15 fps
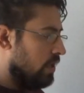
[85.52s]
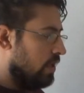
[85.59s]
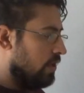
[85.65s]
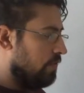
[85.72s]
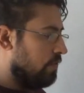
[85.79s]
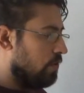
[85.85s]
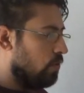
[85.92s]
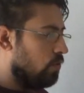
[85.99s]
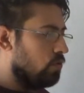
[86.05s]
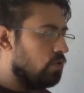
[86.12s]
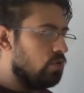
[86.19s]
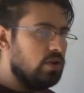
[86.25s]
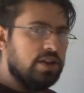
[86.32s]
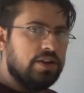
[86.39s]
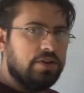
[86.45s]
If you don't
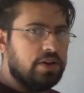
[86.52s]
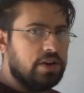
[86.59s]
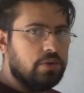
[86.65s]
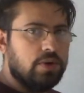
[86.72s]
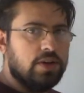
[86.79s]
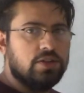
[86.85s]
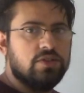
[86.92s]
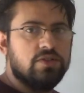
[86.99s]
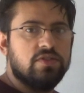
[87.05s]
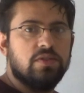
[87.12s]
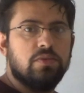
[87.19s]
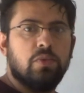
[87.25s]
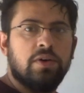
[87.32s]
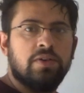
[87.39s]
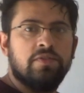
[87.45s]
know linear equations
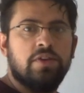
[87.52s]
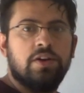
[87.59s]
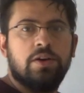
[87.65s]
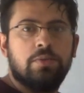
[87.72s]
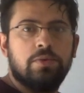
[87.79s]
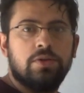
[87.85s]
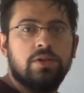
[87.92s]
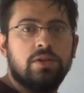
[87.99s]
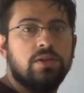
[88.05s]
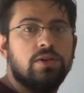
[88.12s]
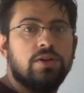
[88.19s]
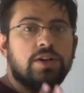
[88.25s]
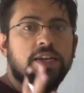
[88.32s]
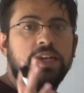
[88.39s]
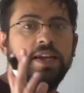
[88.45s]
in one variable,
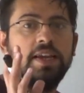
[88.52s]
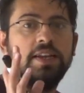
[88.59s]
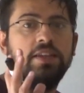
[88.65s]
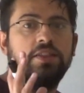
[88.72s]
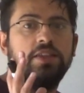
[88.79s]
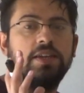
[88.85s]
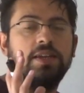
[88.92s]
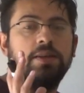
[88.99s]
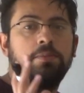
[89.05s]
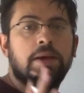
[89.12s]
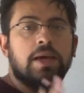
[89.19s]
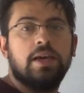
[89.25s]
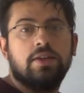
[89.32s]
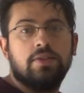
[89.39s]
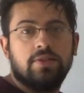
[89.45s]
learning anything in
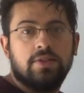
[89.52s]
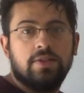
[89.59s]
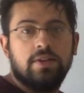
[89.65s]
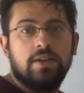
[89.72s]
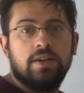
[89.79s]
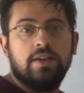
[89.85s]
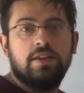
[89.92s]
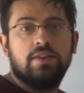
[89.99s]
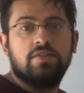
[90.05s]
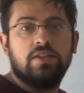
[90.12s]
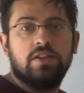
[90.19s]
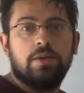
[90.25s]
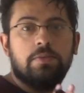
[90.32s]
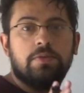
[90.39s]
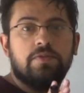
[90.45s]
math is
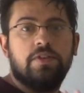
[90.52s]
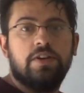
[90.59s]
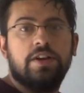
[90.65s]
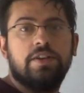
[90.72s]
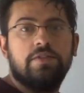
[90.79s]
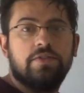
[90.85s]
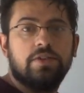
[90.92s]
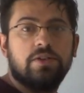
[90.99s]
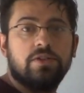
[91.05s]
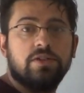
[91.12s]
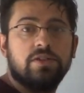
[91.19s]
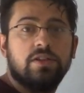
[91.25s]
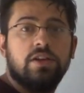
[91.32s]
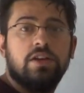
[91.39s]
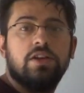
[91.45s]
going to be very difficult.